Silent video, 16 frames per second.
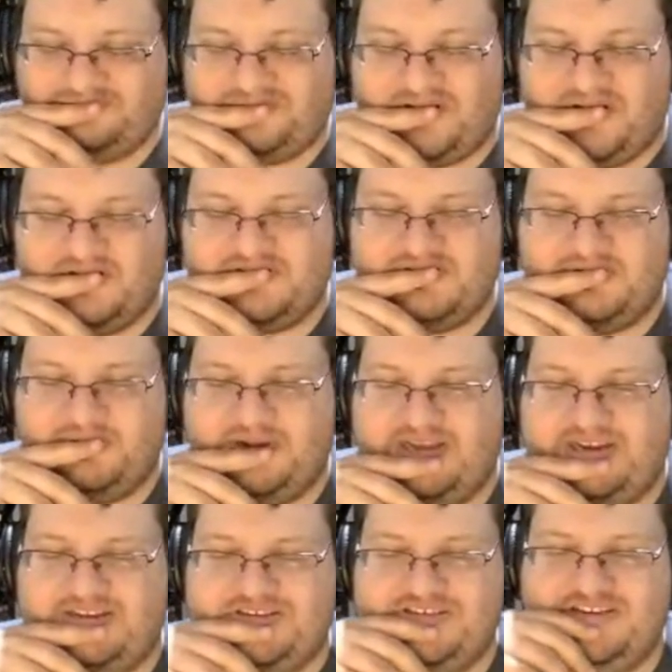Also, why
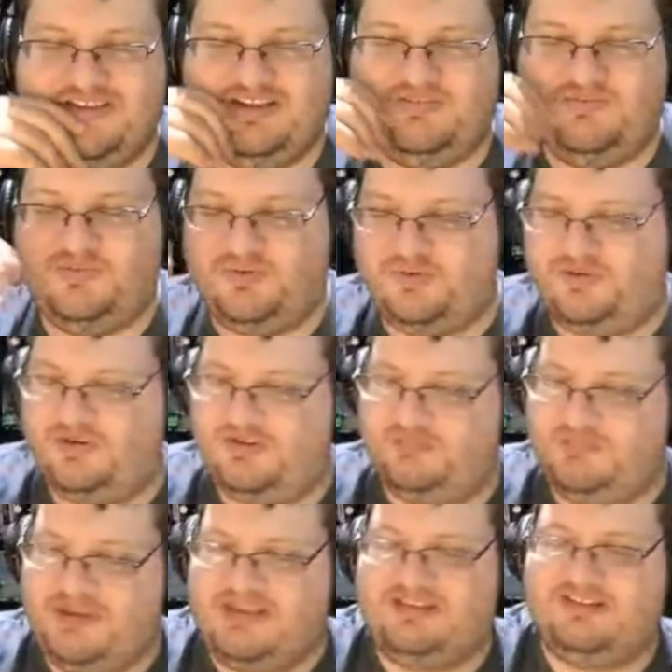did she get a voodoo doll
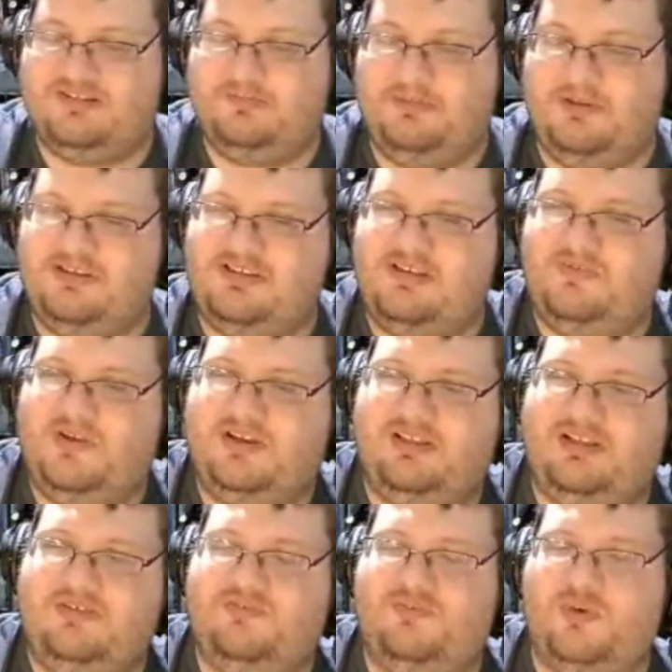made
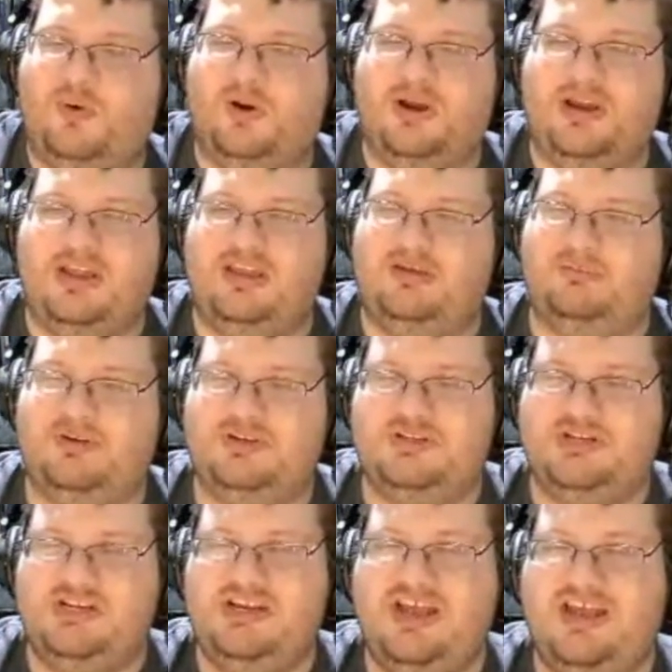specifically for him? Does
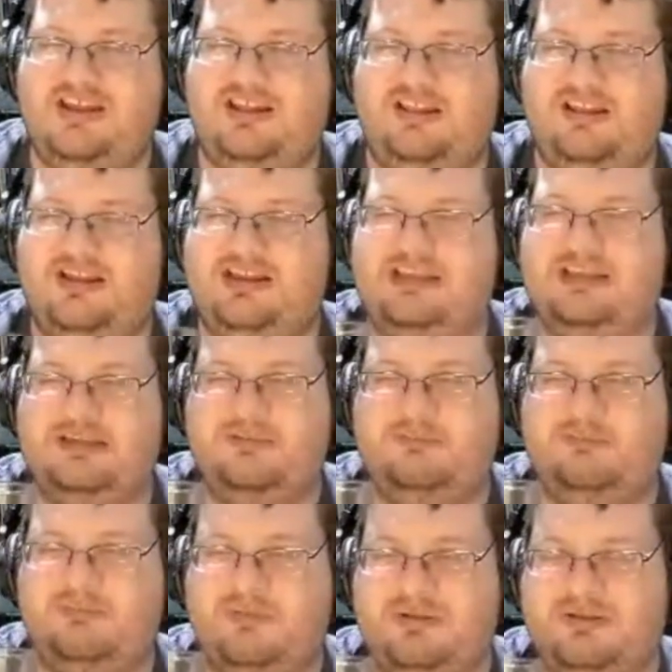she not like him?